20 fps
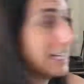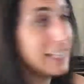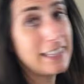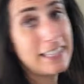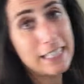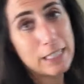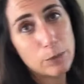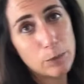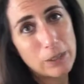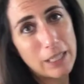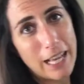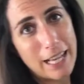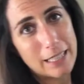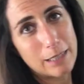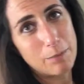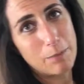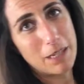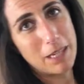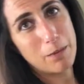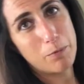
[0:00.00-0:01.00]
and this will
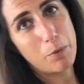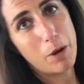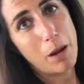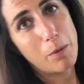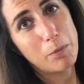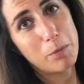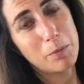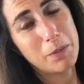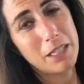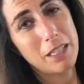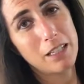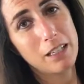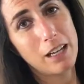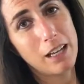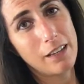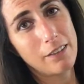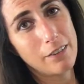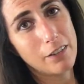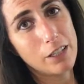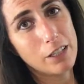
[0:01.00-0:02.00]
last me probably
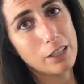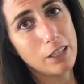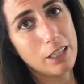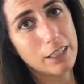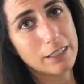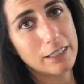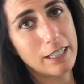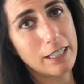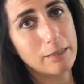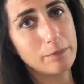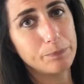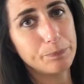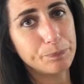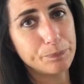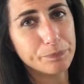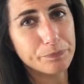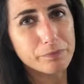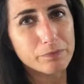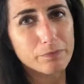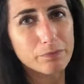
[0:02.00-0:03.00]
a very long time,
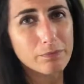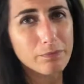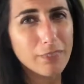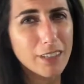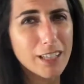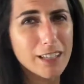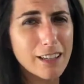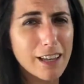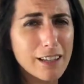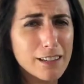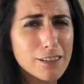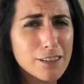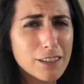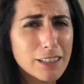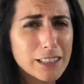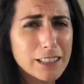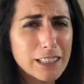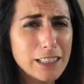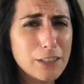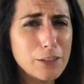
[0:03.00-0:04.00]
not as
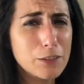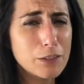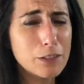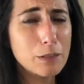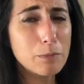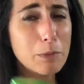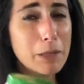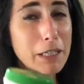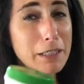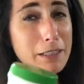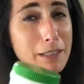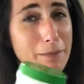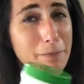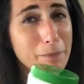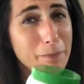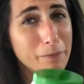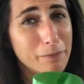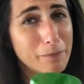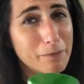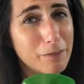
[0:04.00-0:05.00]
long as it used to because
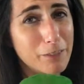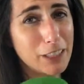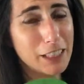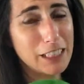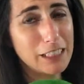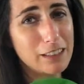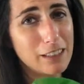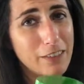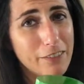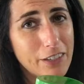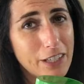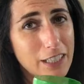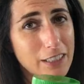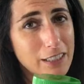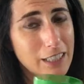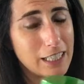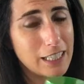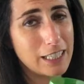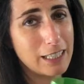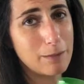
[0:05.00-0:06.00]
I'm really loving
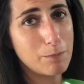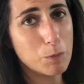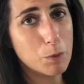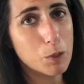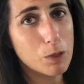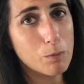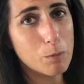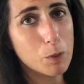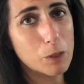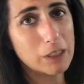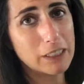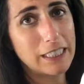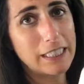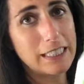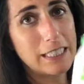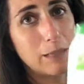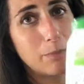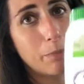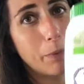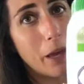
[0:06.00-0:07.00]
tahini more and more
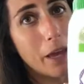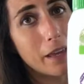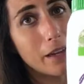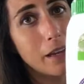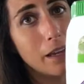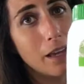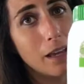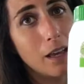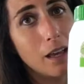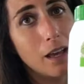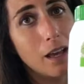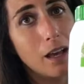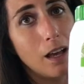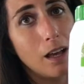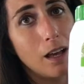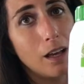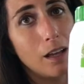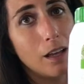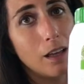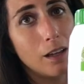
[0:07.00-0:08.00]
lately, but
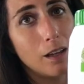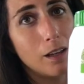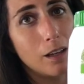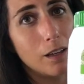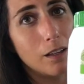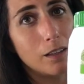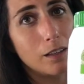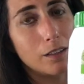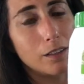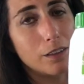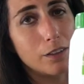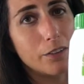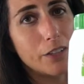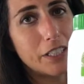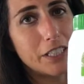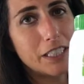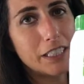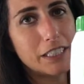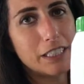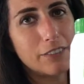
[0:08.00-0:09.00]

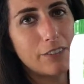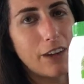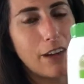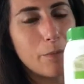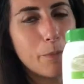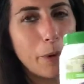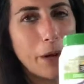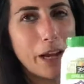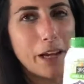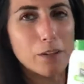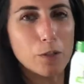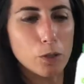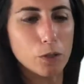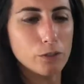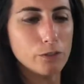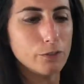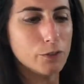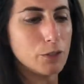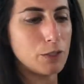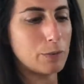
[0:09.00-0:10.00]
365 brand,
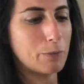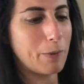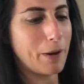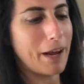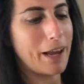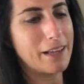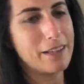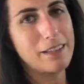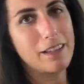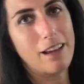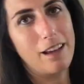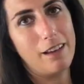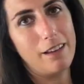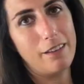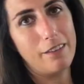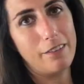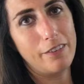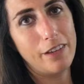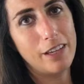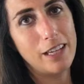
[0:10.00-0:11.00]
Whole Foods brand
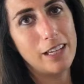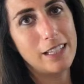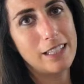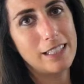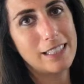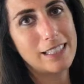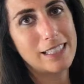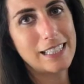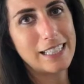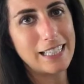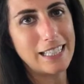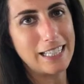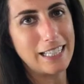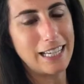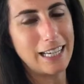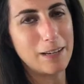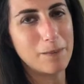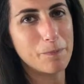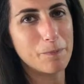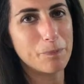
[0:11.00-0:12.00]
of
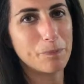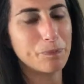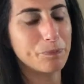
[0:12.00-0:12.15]
tahini.